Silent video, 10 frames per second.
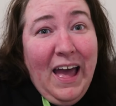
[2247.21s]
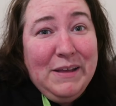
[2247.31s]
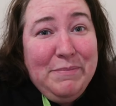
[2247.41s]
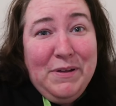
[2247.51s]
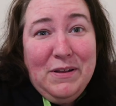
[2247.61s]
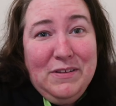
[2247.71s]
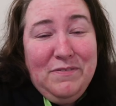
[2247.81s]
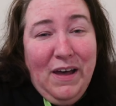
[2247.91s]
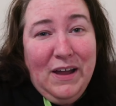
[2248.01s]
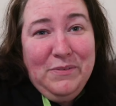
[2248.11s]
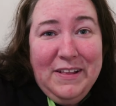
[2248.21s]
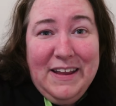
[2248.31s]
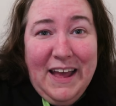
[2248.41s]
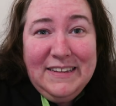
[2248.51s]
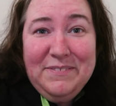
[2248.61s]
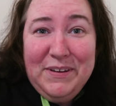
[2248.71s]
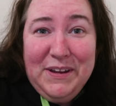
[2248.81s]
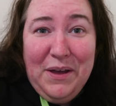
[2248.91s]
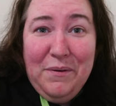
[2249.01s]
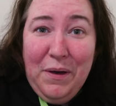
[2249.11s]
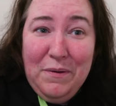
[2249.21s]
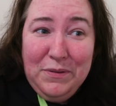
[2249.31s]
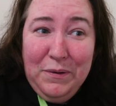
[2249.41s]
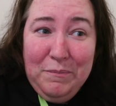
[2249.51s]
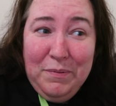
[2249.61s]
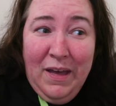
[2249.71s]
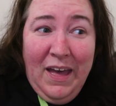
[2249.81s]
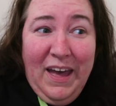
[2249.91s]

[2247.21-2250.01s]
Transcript: and you'll be notified when the next video goes up.